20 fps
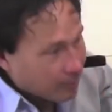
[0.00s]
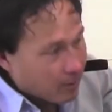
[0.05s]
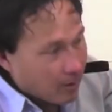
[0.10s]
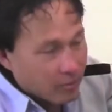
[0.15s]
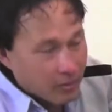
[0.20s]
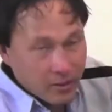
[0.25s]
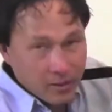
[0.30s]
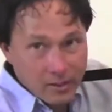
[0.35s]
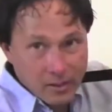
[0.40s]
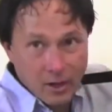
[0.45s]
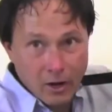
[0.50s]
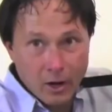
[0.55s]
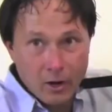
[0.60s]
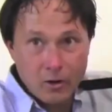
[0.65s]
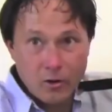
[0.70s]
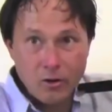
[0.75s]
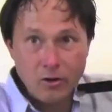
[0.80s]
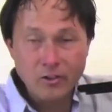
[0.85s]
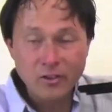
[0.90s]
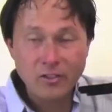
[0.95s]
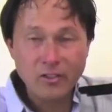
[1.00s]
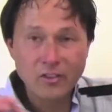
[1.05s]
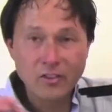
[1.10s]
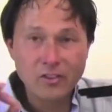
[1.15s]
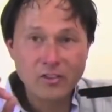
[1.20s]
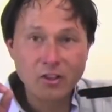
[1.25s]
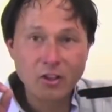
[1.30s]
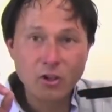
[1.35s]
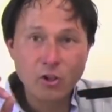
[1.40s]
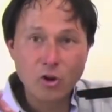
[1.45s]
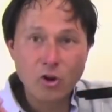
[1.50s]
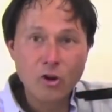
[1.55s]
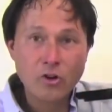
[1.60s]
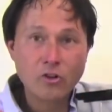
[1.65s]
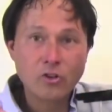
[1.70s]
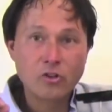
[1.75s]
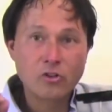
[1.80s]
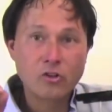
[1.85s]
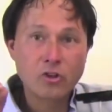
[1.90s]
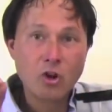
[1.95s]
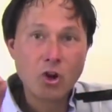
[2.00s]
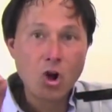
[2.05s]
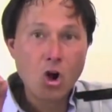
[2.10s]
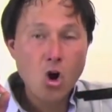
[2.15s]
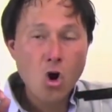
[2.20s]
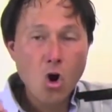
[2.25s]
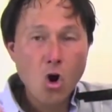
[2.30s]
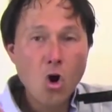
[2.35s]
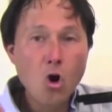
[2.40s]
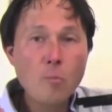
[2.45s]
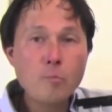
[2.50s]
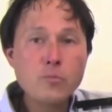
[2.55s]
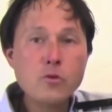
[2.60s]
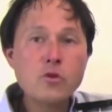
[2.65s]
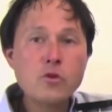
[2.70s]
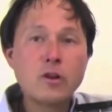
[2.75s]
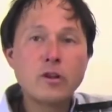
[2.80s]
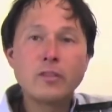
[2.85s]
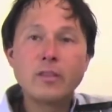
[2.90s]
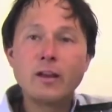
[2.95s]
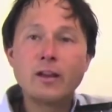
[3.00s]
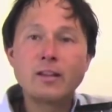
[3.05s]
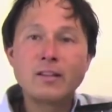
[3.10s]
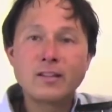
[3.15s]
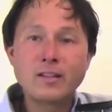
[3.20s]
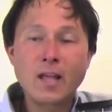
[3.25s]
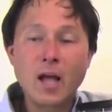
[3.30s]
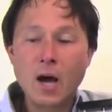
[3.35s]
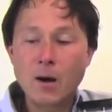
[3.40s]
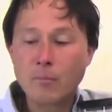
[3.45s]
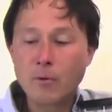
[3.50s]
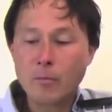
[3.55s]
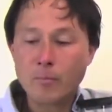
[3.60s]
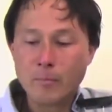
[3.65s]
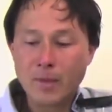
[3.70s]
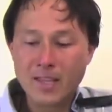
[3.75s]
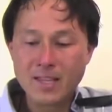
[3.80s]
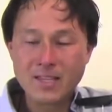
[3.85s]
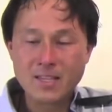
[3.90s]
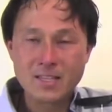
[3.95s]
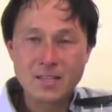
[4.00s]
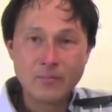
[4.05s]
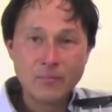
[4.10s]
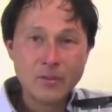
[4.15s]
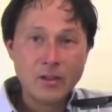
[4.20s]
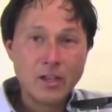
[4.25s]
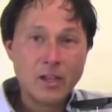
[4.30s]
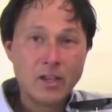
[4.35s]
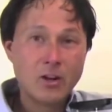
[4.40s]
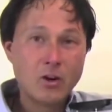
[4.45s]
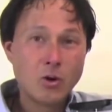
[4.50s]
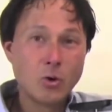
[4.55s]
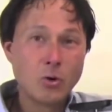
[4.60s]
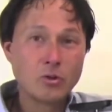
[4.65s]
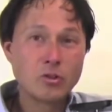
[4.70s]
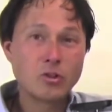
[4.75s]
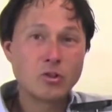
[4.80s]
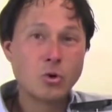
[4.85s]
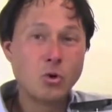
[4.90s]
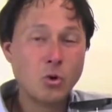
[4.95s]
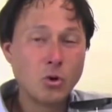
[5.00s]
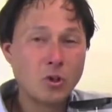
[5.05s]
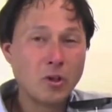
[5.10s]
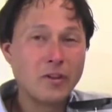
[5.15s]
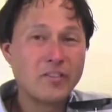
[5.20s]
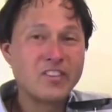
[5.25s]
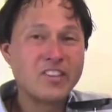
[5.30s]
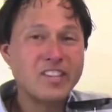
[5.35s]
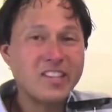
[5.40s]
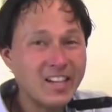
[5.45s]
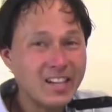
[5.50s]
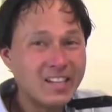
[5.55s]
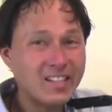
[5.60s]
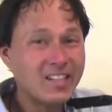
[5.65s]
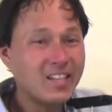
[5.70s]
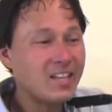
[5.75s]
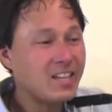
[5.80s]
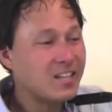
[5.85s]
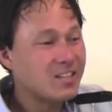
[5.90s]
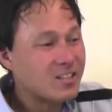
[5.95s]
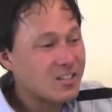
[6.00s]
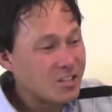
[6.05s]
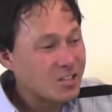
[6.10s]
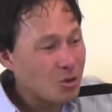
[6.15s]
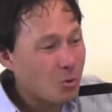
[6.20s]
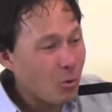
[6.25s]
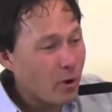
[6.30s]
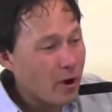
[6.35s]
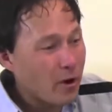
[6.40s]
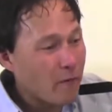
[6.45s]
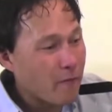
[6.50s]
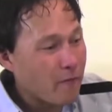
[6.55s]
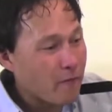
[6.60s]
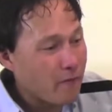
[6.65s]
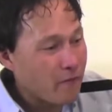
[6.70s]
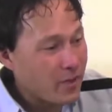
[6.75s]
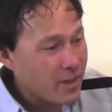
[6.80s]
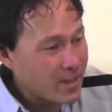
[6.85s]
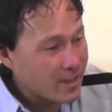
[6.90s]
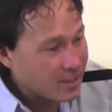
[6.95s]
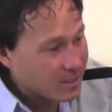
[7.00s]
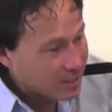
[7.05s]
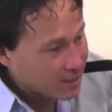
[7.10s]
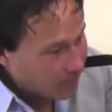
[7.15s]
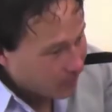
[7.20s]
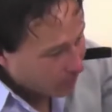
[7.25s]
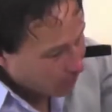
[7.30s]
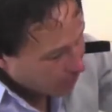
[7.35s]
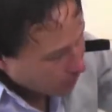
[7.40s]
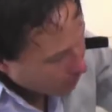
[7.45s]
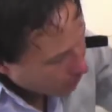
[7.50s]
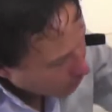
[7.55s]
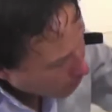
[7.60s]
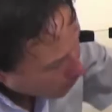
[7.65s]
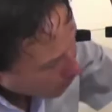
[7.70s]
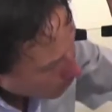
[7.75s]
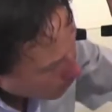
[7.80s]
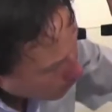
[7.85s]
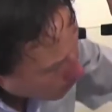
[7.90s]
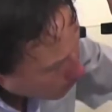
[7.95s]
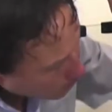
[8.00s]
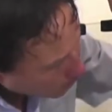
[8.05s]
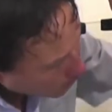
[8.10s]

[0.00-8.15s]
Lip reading: about this dehydrator is that this is the largest home unit that Excalibur makes. It holds a total of 16 square feet of